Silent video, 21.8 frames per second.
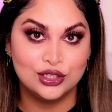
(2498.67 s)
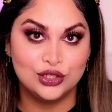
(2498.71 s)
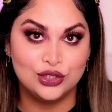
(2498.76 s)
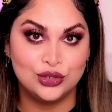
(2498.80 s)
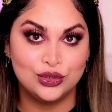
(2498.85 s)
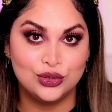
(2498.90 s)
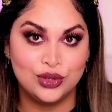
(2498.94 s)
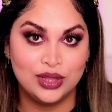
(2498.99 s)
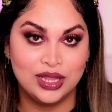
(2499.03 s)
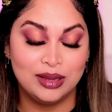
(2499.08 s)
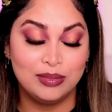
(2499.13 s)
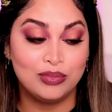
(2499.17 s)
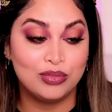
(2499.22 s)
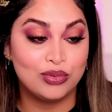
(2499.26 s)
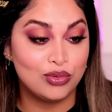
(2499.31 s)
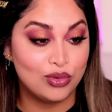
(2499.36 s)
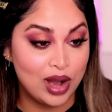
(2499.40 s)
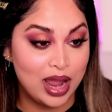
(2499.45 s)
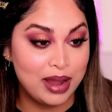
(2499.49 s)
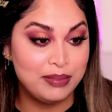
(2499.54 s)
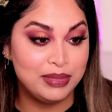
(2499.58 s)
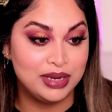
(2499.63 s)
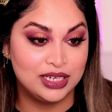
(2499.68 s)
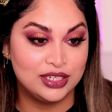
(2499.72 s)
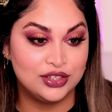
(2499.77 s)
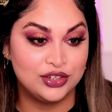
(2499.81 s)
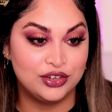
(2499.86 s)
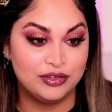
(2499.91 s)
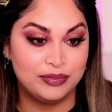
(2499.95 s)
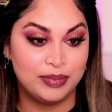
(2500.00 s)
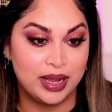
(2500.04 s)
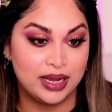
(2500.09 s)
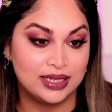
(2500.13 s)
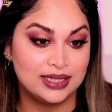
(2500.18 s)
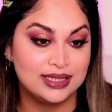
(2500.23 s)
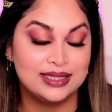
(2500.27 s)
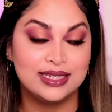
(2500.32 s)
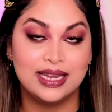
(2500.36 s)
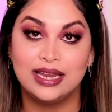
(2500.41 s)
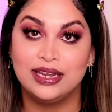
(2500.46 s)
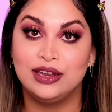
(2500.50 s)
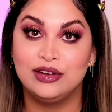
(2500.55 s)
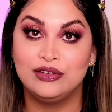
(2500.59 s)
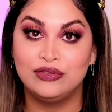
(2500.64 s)
to the Prime Minister of
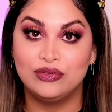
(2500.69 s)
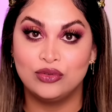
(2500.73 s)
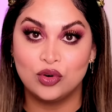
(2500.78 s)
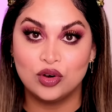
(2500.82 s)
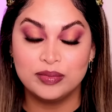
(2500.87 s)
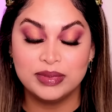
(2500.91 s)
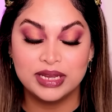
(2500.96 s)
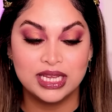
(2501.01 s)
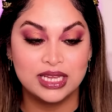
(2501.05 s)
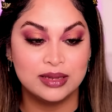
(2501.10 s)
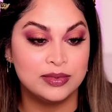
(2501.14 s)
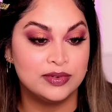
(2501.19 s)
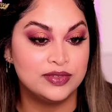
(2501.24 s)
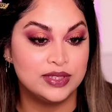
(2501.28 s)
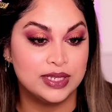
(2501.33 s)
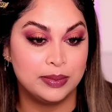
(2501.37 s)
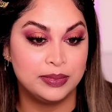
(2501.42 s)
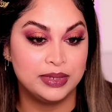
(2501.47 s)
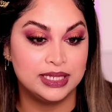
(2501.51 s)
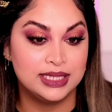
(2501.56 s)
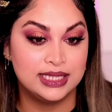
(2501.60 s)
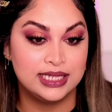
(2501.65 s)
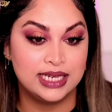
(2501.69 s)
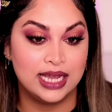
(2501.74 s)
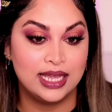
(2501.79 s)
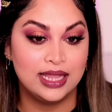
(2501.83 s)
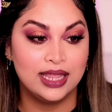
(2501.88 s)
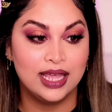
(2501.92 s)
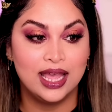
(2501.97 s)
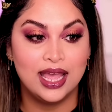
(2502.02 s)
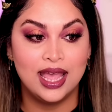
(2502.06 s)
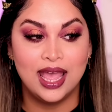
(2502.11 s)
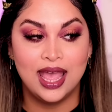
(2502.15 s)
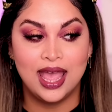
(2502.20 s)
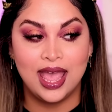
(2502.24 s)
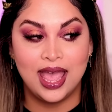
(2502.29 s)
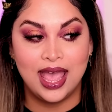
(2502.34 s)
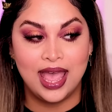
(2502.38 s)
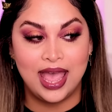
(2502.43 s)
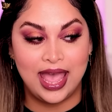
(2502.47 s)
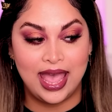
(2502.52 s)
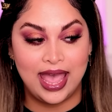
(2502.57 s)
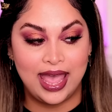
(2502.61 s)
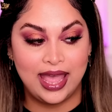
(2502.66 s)
Pakistan informing him of Samia's death.
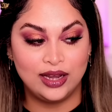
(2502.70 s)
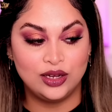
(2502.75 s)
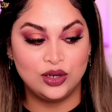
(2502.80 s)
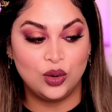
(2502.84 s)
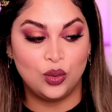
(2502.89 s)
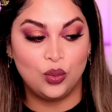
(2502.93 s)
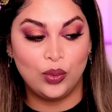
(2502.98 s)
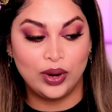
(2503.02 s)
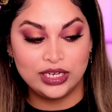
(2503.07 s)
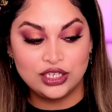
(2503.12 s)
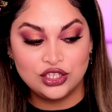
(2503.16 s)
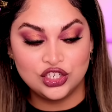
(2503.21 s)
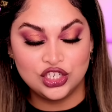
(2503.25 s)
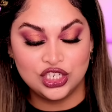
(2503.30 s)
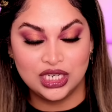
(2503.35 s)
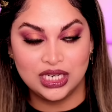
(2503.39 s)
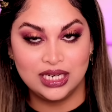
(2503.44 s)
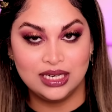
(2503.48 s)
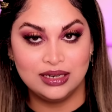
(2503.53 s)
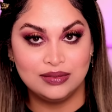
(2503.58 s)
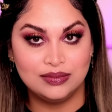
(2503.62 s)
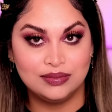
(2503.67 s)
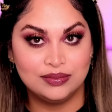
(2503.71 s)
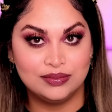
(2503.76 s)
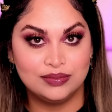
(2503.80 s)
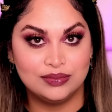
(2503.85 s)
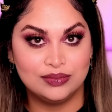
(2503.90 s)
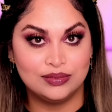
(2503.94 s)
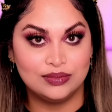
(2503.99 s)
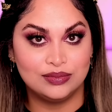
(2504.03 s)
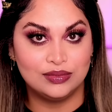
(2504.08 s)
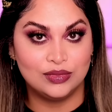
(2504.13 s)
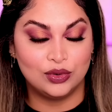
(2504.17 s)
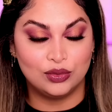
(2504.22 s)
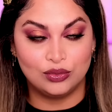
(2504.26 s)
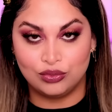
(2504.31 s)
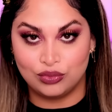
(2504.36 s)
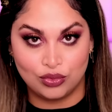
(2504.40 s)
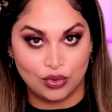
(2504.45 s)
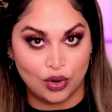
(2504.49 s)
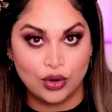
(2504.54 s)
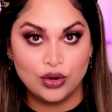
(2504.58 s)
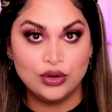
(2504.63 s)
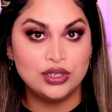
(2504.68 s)
And when she
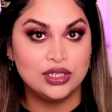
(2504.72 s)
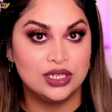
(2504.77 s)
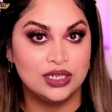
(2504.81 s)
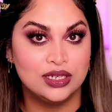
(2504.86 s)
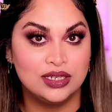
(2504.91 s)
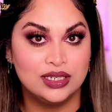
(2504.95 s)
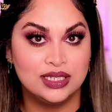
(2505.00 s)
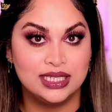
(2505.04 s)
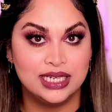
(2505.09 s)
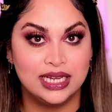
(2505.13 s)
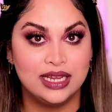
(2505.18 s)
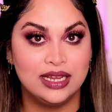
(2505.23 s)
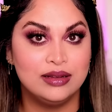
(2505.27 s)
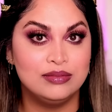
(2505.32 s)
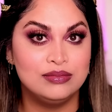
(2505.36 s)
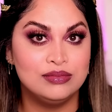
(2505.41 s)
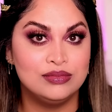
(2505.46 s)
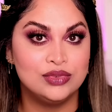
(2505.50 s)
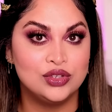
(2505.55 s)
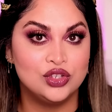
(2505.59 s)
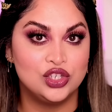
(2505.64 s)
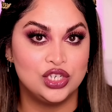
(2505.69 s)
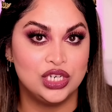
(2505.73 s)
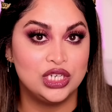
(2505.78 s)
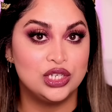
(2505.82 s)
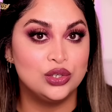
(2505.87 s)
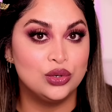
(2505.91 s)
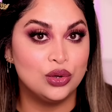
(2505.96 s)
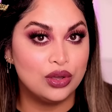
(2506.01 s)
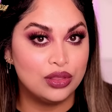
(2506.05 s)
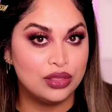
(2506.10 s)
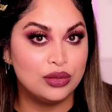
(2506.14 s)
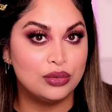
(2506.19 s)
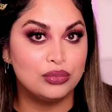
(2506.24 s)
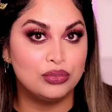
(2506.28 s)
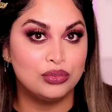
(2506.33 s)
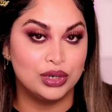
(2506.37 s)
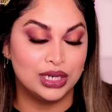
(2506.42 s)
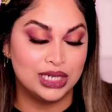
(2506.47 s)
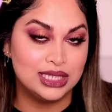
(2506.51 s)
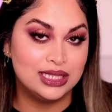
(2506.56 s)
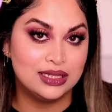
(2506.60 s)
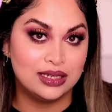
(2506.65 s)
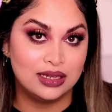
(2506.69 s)
wrote to him, she took the
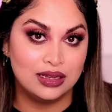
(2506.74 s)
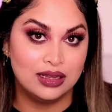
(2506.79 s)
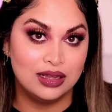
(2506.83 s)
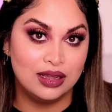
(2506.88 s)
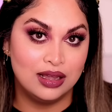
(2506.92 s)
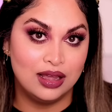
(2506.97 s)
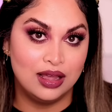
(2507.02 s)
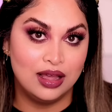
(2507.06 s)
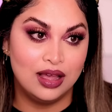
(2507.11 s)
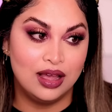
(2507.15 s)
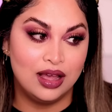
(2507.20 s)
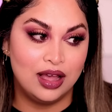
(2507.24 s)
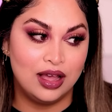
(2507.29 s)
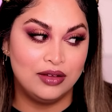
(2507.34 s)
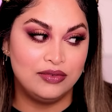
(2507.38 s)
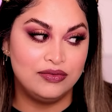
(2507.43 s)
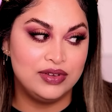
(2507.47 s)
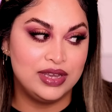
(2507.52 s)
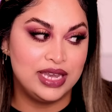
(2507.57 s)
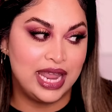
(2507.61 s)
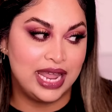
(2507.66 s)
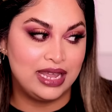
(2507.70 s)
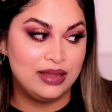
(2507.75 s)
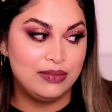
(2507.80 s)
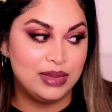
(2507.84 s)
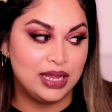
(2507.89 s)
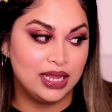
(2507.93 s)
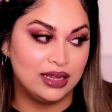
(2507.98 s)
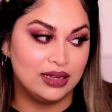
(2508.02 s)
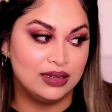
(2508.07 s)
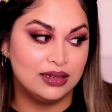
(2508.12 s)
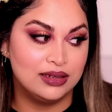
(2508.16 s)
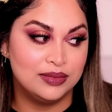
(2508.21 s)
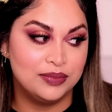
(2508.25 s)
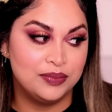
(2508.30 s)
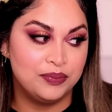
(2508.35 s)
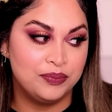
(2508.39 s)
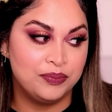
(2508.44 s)
risk of naming